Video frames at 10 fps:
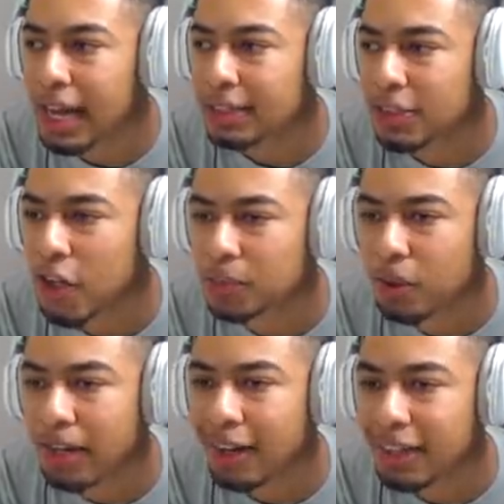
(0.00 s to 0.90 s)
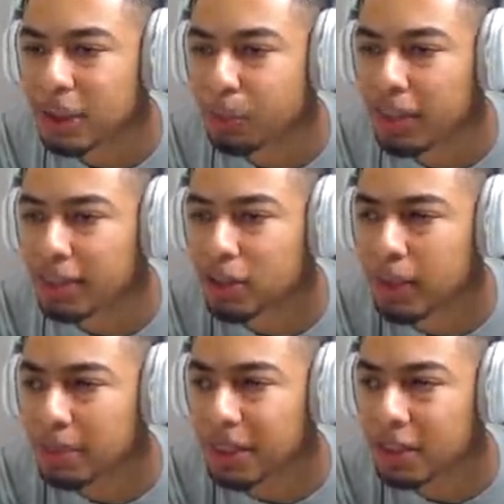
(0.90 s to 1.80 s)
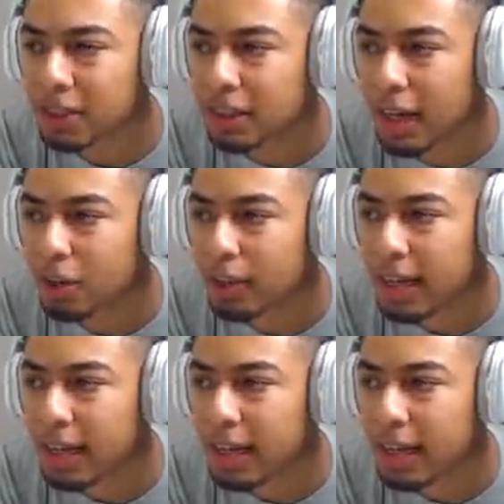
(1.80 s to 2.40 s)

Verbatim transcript: acts up so I can't sprint, and some games it doesn't. I don't